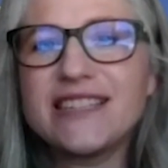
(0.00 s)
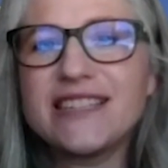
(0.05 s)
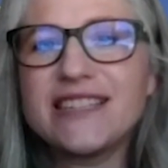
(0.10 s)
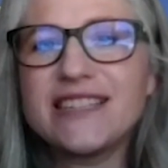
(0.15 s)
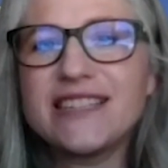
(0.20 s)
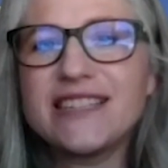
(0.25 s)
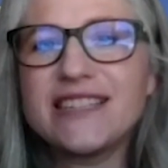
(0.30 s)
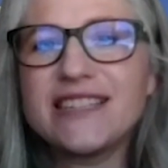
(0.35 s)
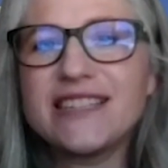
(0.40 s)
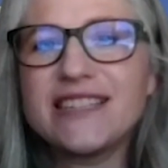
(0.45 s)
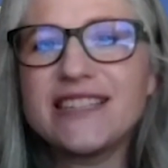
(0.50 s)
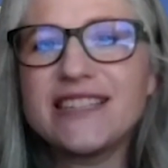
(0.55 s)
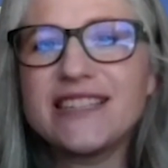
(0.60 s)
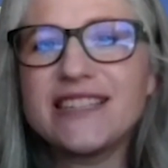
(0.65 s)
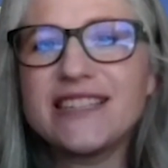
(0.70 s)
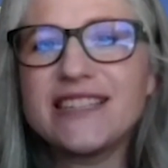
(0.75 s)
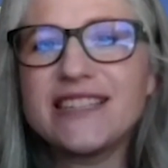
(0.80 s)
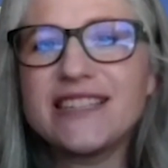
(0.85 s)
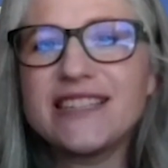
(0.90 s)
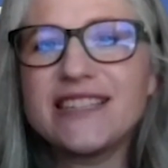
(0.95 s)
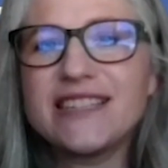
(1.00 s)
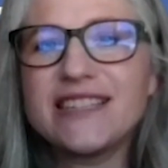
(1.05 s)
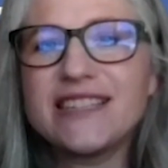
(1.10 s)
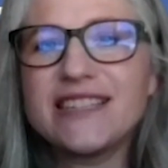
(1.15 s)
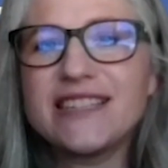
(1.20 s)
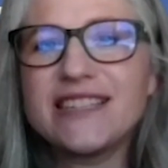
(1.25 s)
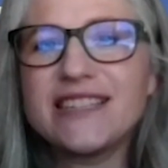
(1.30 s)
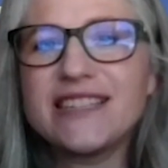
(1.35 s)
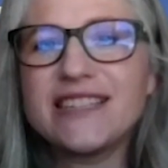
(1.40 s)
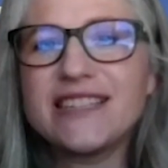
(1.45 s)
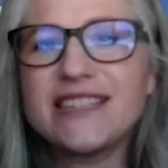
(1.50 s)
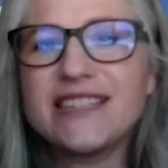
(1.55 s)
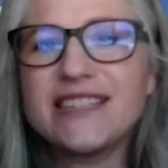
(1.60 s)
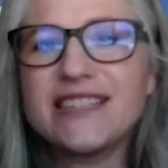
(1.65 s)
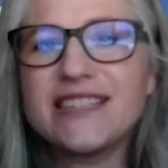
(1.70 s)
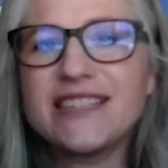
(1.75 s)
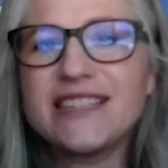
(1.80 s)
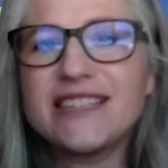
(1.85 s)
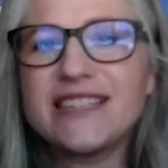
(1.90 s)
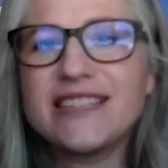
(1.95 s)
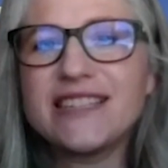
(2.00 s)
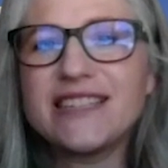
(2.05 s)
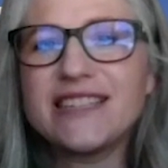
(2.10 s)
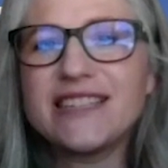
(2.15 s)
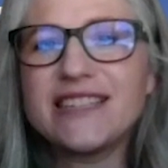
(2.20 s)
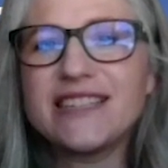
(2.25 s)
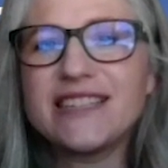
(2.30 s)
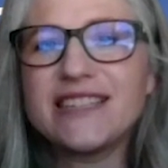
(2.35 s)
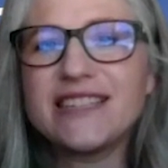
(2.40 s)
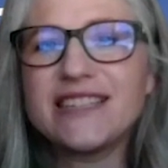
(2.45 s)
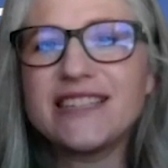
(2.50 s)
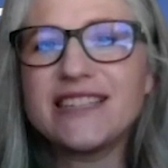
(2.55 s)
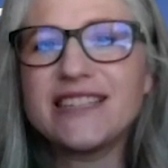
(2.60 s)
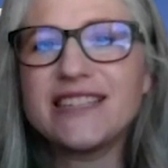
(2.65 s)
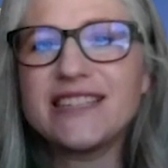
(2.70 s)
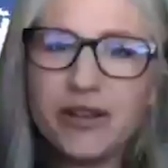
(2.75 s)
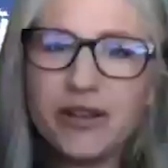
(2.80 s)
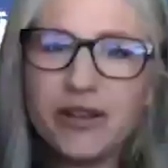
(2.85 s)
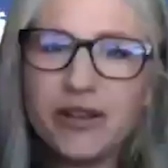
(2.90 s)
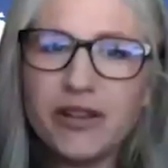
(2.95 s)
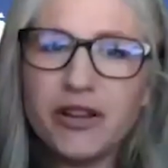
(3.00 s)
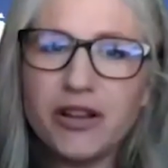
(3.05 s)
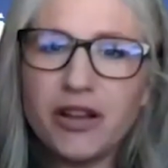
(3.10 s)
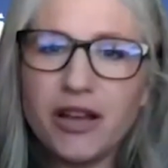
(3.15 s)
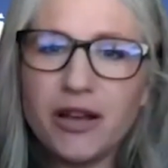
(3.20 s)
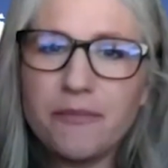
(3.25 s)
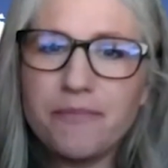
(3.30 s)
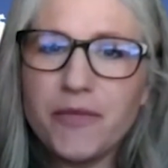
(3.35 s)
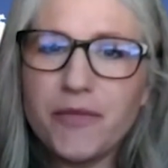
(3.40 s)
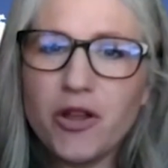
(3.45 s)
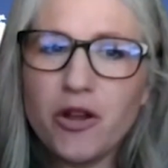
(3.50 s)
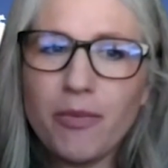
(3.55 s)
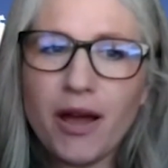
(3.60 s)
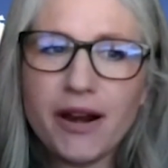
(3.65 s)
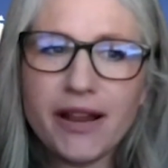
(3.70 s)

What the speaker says: fluids are transferred throughout your body.